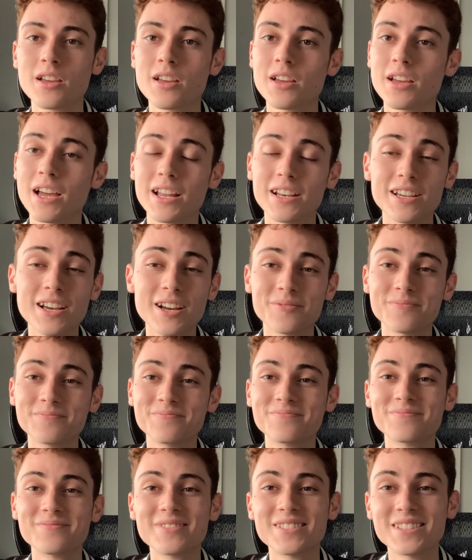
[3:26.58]
And yeah,
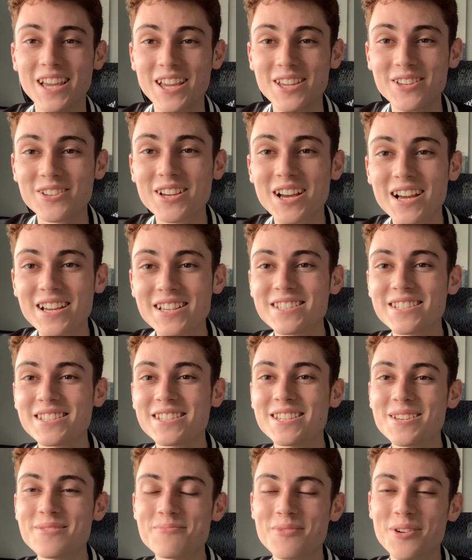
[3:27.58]
thank you guys.
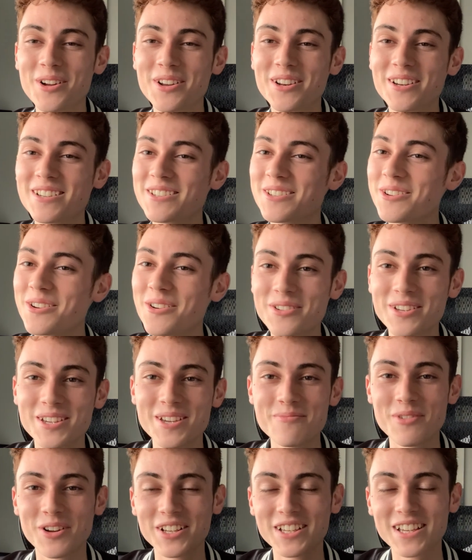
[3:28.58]
Keep on,
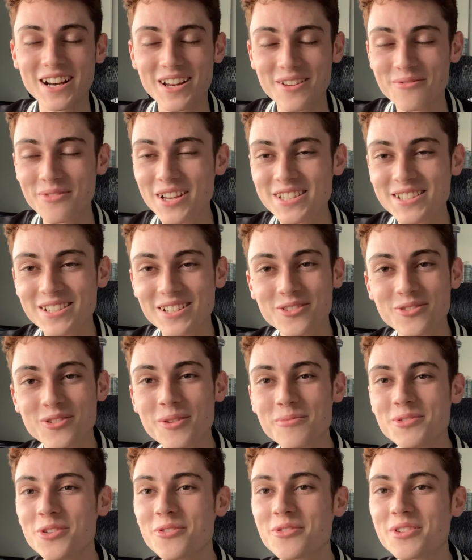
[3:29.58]
keep on getting invested in
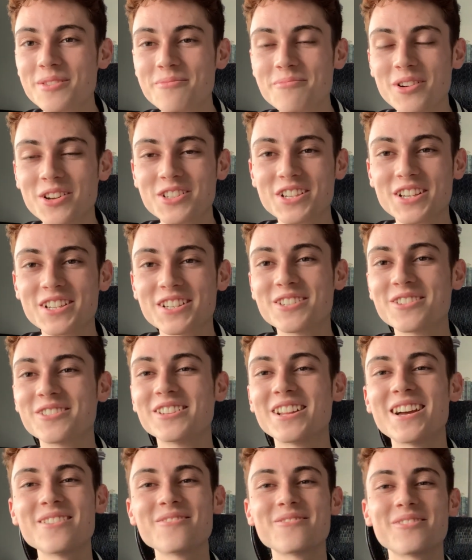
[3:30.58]
crypto, keep on changing your
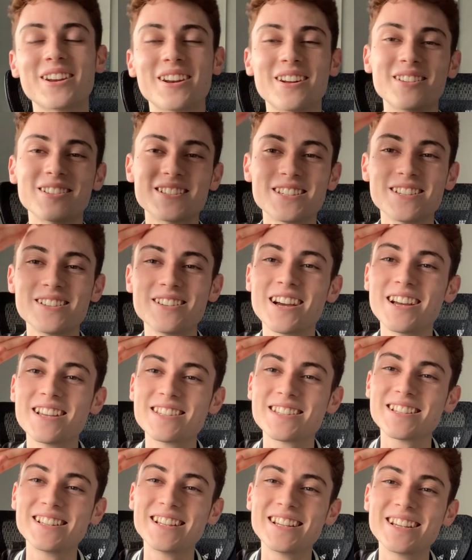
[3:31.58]
life, and I'll see you
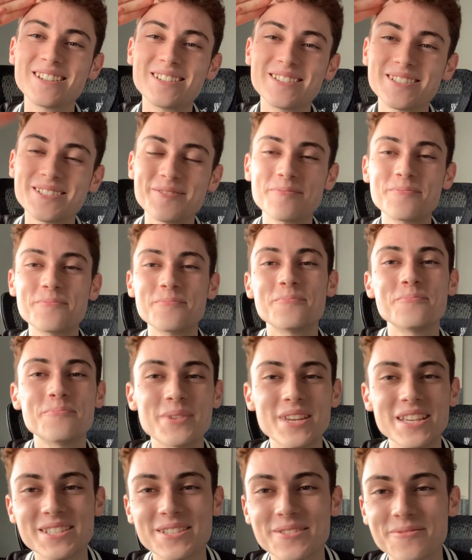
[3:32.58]
guys later.
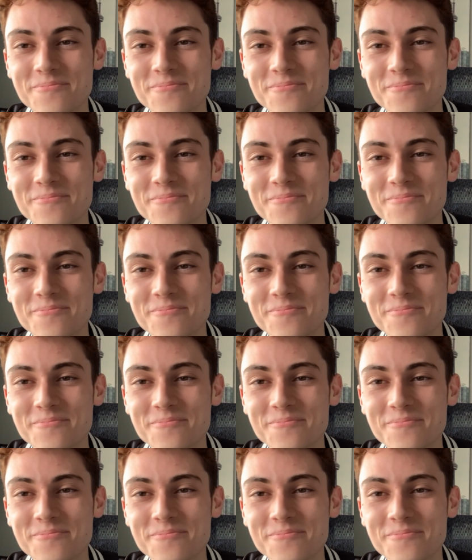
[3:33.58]
Peace.